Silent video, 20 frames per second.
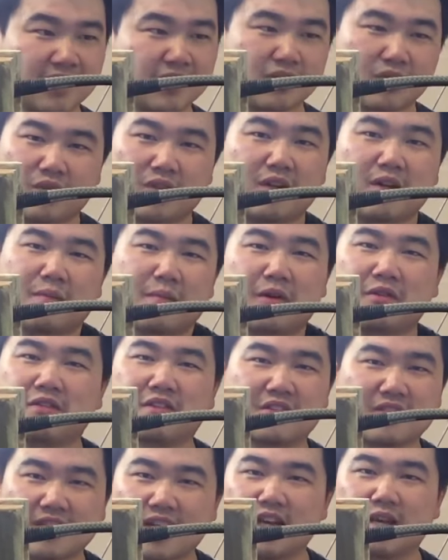so they're about
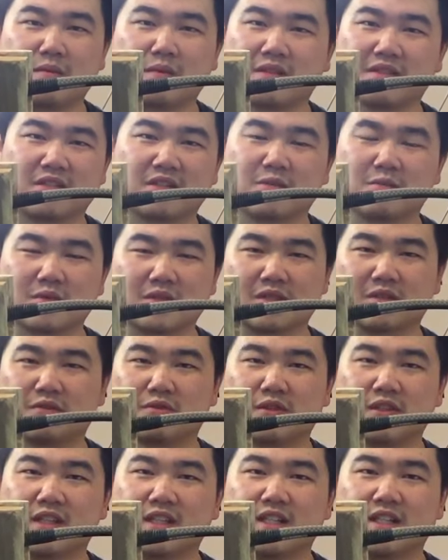the same in terms
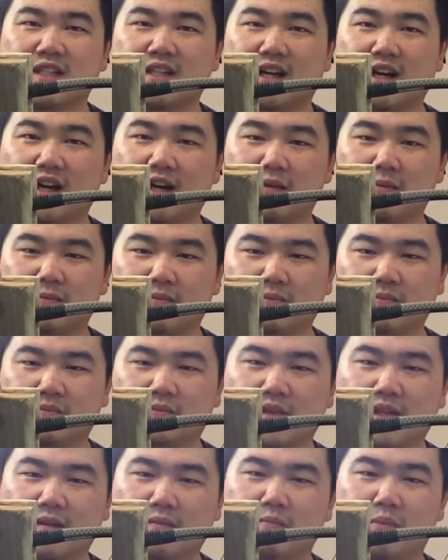of um,
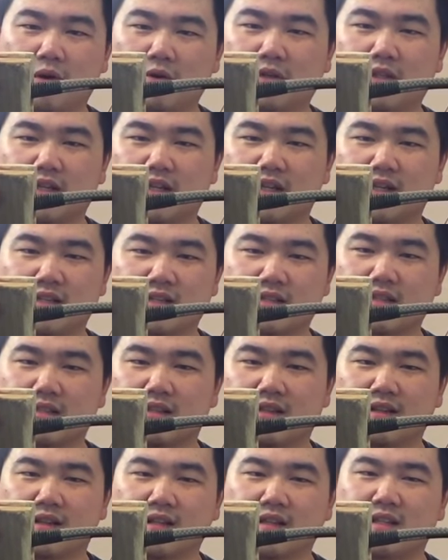bulkiness.